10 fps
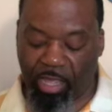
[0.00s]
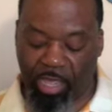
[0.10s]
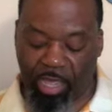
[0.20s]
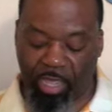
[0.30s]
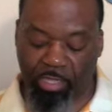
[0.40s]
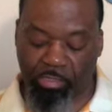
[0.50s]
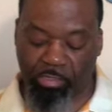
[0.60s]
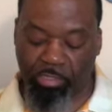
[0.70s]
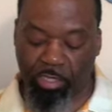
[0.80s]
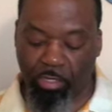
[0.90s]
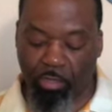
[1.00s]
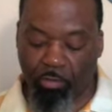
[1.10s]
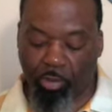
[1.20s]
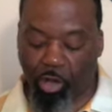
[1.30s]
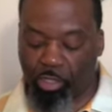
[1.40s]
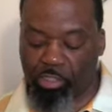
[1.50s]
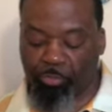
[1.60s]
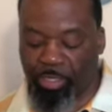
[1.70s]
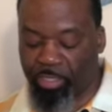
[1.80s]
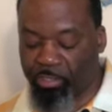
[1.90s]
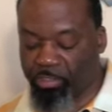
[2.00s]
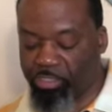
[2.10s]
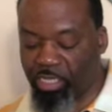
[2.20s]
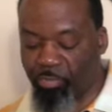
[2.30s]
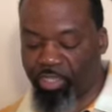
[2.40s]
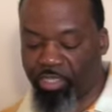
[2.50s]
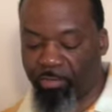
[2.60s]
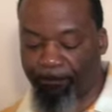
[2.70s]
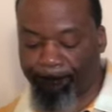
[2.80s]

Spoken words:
hands. Paul is speaking to Timothy.